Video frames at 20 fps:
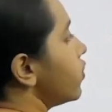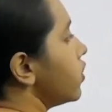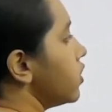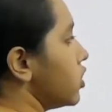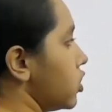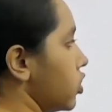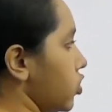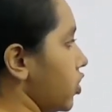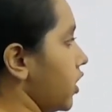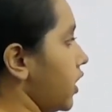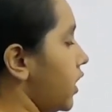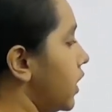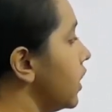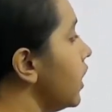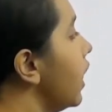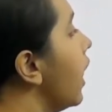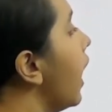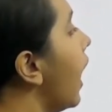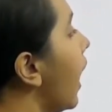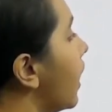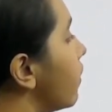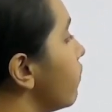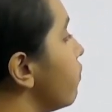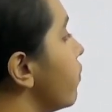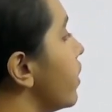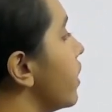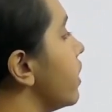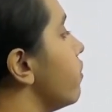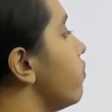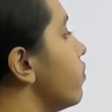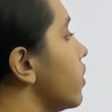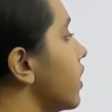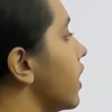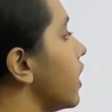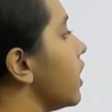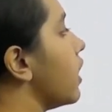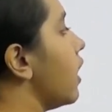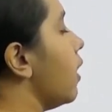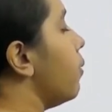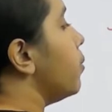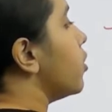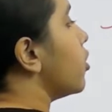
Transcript: the string. And whenever I come